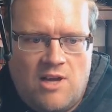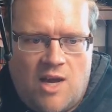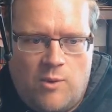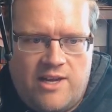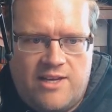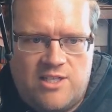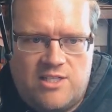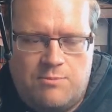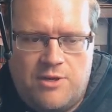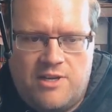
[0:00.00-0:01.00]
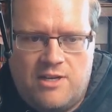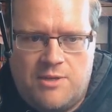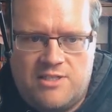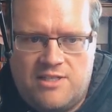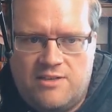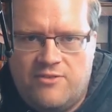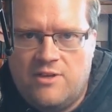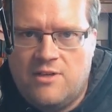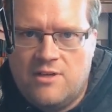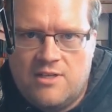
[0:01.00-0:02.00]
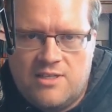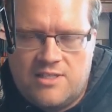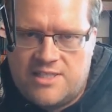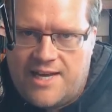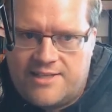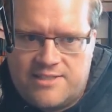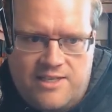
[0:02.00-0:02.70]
I went ahead and just put in a bunch of SASS